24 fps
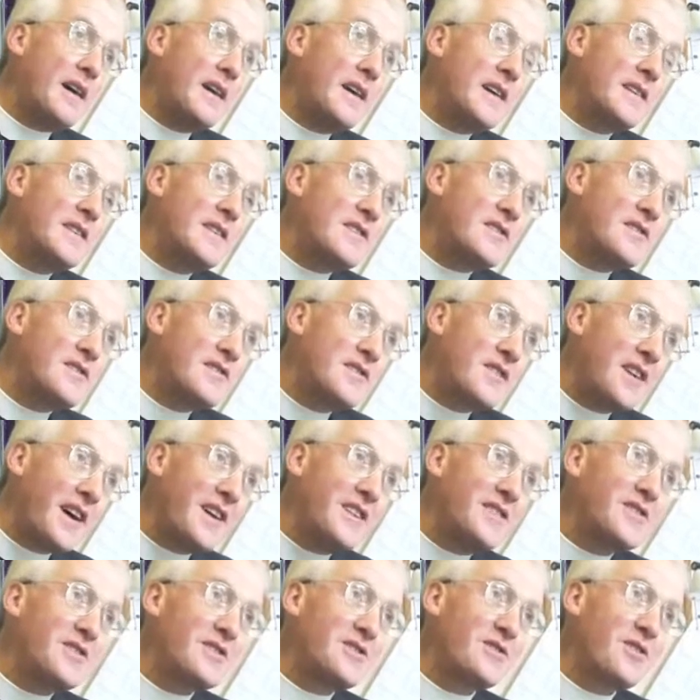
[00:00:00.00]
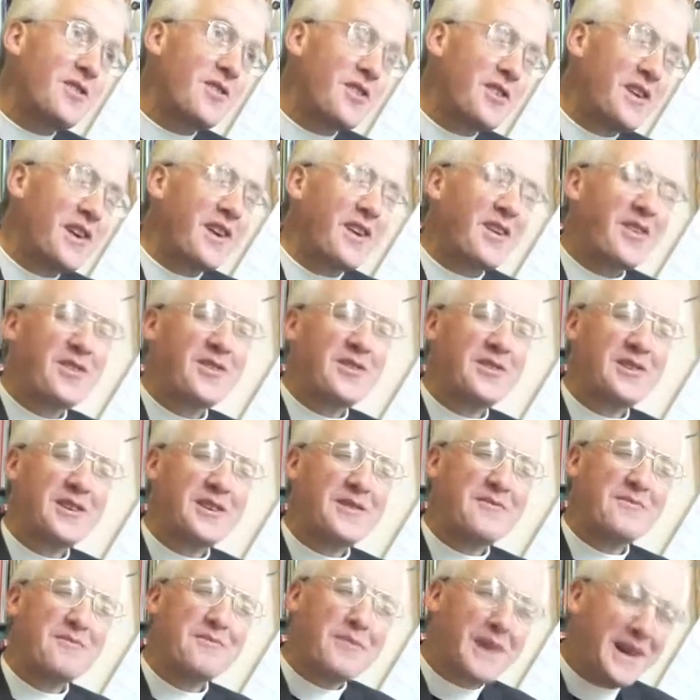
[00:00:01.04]
It is nice to think that
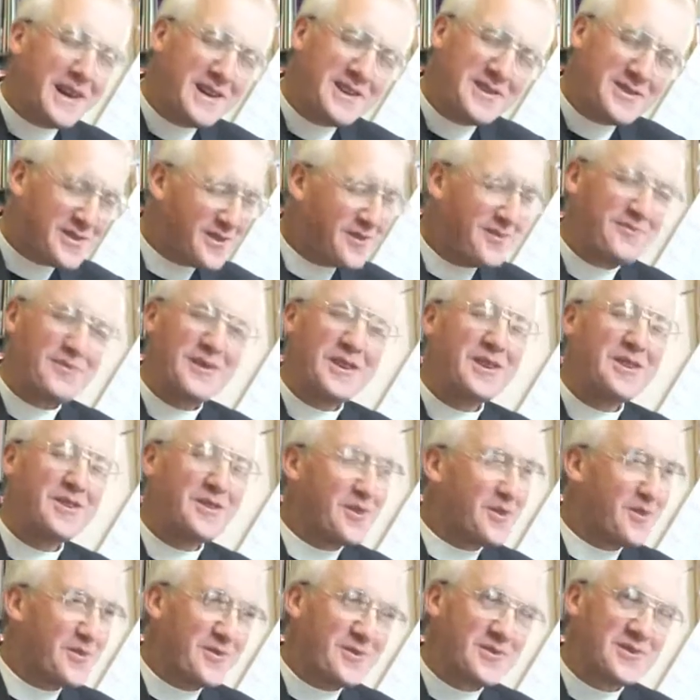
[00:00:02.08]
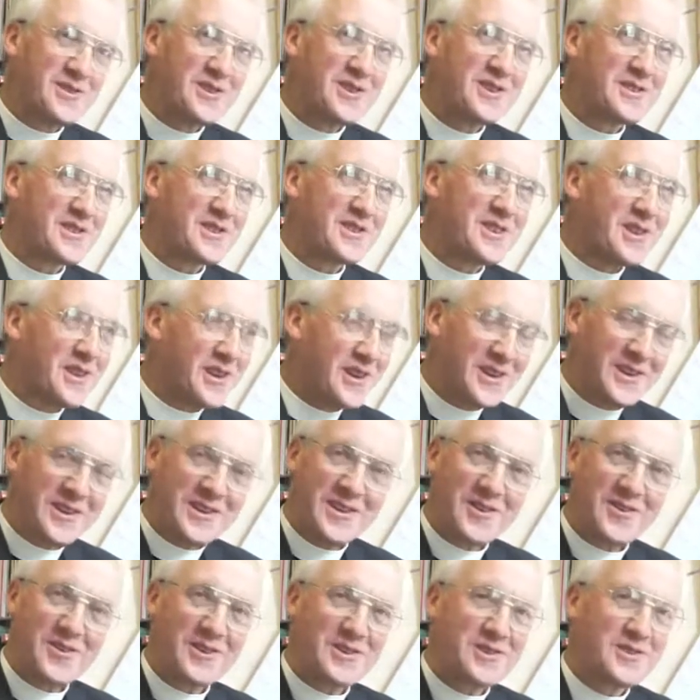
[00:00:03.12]
it might have been used as an
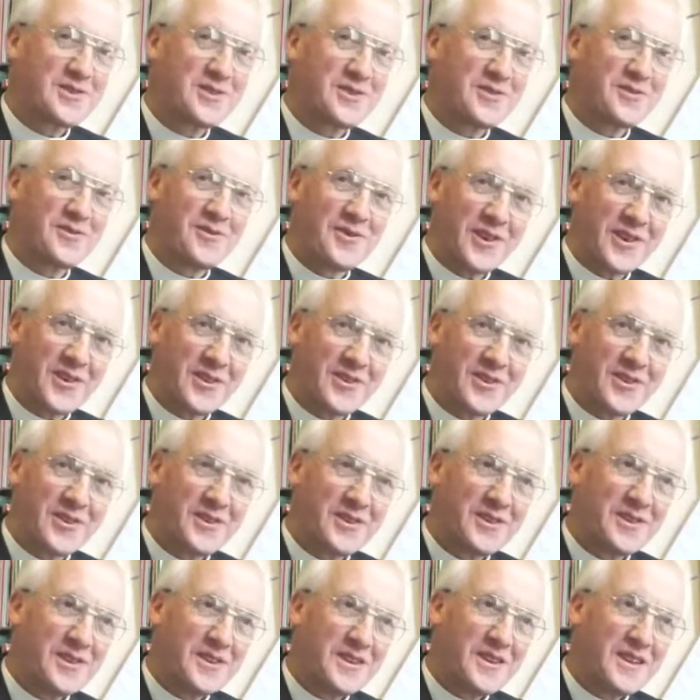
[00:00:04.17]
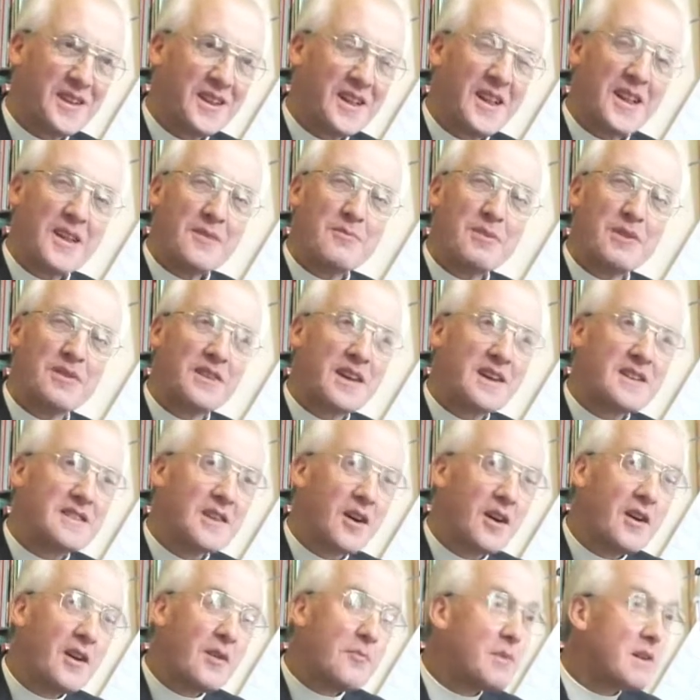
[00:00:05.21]
early Christian font, but
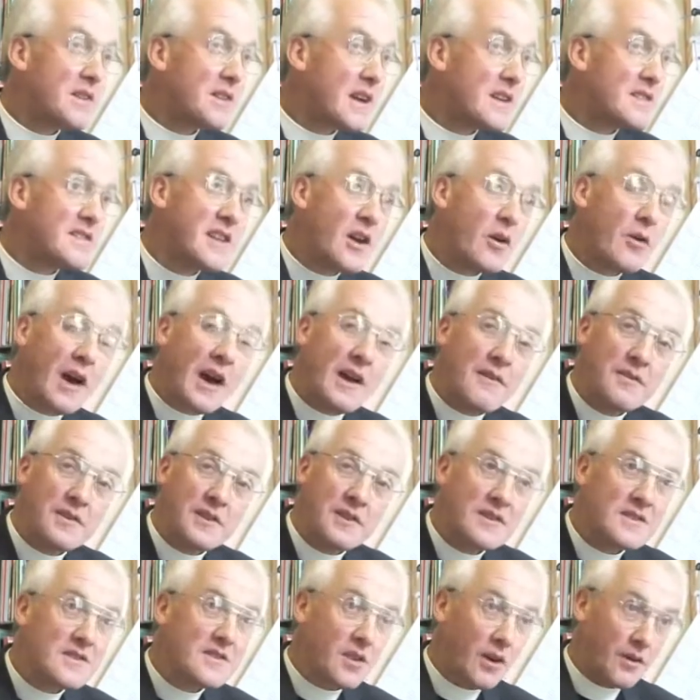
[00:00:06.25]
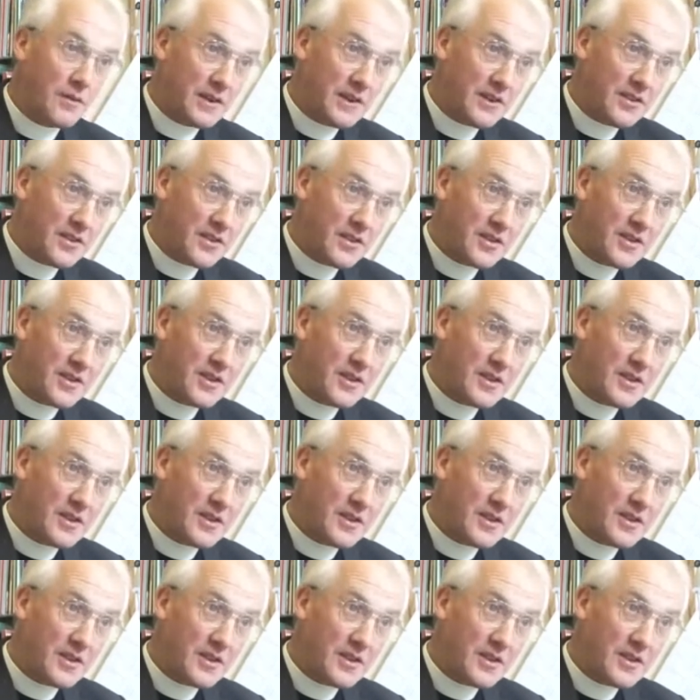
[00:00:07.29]
there's no evidence of it.